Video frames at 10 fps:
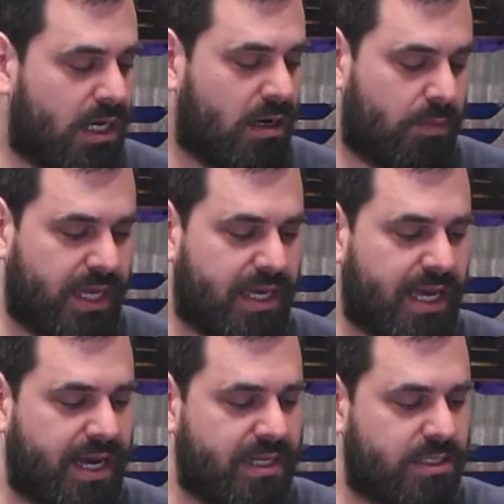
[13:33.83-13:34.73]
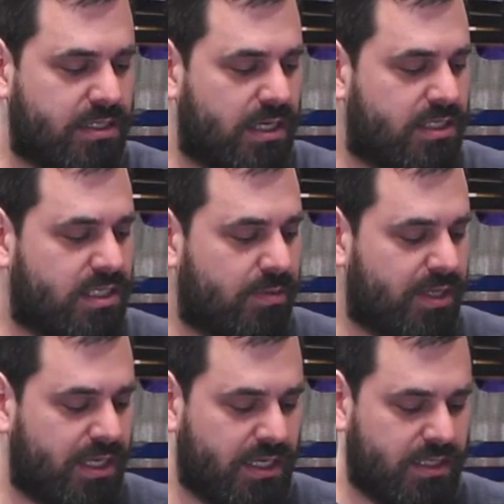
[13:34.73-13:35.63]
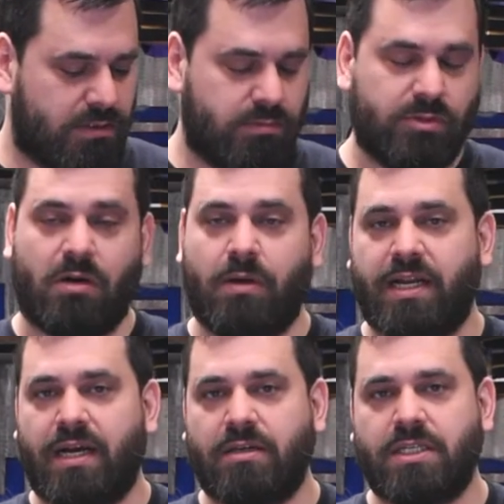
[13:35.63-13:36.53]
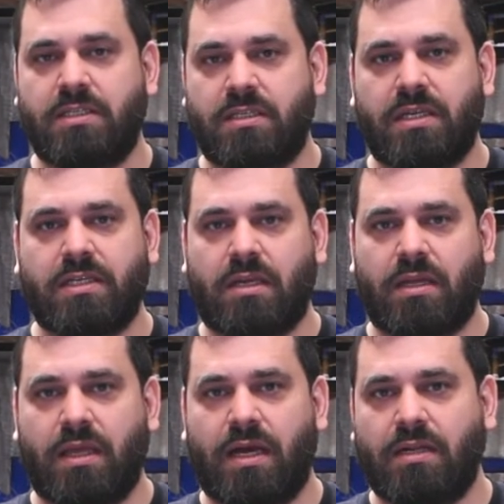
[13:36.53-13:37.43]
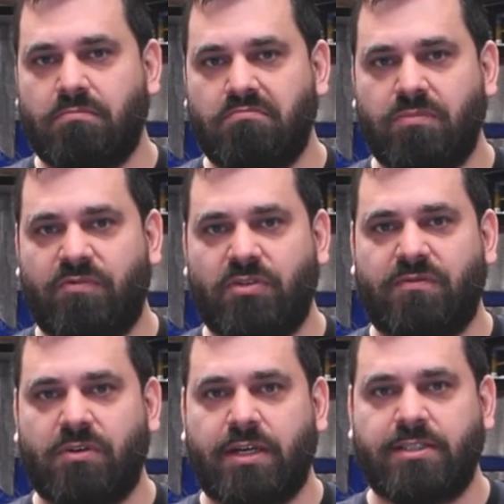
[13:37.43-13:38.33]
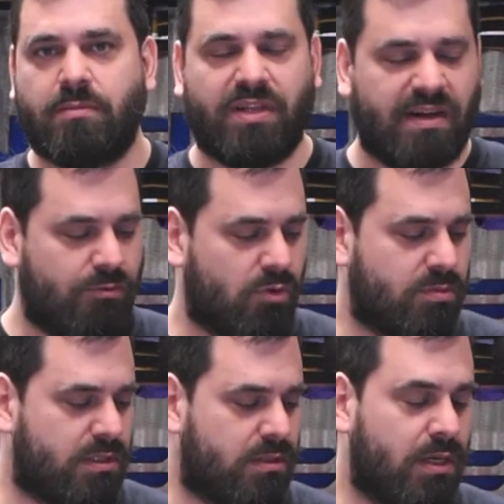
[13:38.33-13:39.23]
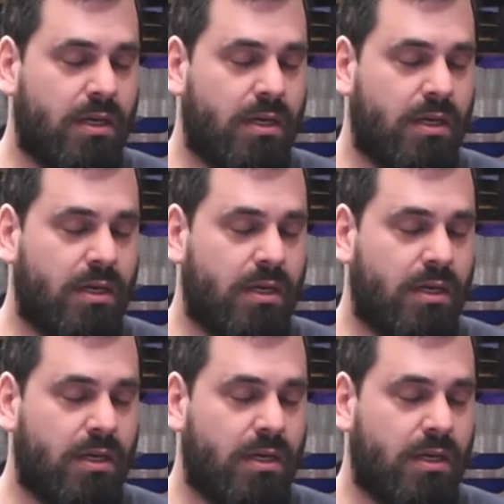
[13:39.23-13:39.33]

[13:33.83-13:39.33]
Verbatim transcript: Um, they cast uh, some of these turbine housings and things like that different custom platforms and